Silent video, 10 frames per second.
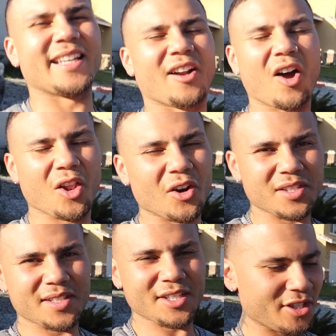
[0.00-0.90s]
In all
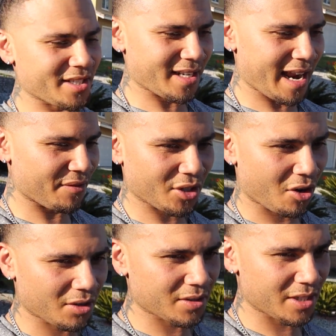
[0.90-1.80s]
honesty, just to have the
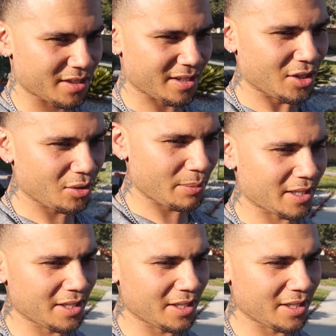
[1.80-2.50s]
car just a little bit